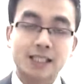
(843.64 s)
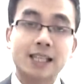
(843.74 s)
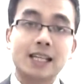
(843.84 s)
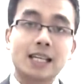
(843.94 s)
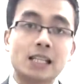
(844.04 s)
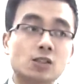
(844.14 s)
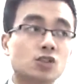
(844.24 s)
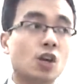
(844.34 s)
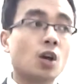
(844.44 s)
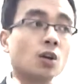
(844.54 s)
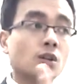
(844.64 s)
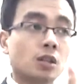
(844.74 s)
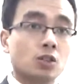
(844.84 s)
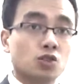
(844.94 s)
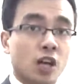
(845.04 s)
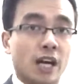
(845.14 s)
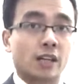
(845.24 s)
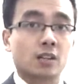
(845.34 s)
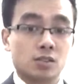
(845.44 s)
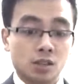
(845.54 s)
they issue the
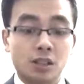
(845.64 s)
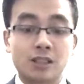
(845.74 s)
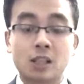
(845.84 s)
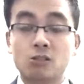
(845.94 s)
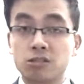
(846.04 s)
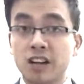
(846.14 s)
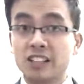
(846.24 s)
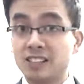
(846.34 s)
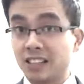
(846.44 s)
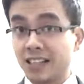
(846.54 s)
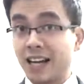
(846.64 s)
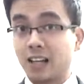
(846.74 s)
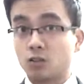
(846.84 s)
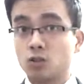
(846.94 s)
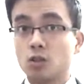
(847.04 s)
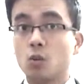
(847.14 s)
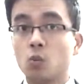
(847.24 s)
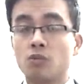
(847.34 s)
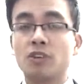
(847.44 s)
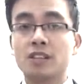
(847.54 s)
check so that they credit the cash
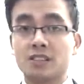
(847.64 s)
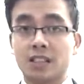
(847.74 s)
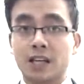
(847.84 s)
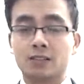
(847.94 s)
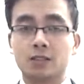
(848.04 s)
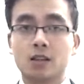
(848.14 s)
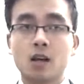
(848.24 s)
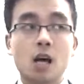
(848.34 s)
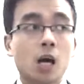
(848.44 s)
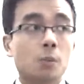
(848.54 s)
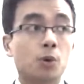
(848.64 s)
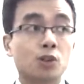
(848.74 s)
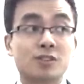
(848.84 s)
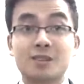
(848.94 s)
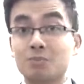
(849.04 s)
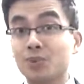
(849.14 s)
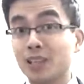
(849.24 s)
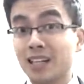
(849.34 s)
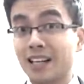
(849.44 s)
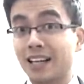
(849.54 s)
within its account. But the
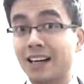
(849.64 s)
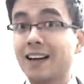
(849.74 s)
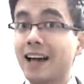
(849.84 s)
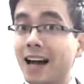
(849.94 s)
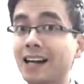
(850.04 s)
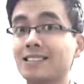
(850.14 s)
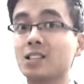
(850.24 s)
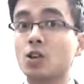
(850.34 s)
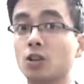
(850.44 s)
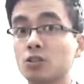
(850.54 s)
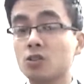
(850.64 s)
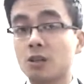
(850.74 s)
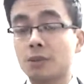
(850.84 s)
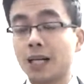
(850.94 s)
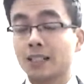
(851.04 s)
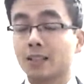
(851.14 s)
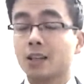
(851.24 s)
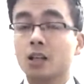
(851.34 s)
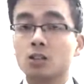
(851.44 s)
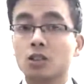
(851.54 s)
supplier hasn't gone to a bank
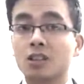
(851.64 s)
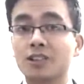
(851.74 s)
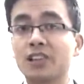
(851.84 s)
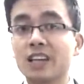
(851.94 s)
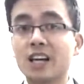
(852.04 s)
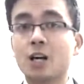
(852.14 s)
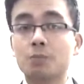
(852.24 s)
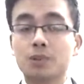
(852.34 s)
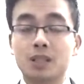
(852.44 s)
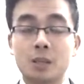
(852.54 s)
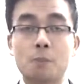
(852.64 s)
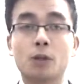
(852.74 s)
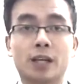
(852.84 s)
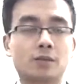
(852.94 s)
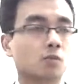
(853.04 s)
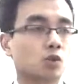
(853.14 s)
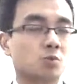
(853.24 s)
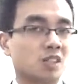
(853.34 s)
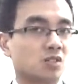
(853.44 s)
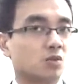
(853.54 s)
to clear up their money, which
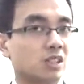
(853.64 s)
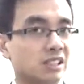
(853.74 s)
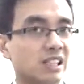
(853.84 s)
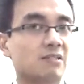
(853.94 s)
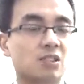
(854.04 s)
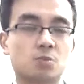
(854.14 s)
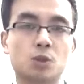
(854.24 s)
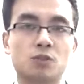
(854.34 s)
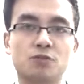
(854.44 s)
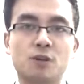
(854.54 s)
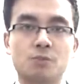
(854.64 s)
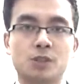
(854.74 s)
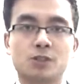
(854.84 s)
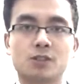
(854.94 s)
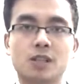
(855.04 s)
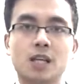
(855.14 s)
means to receive this money from us,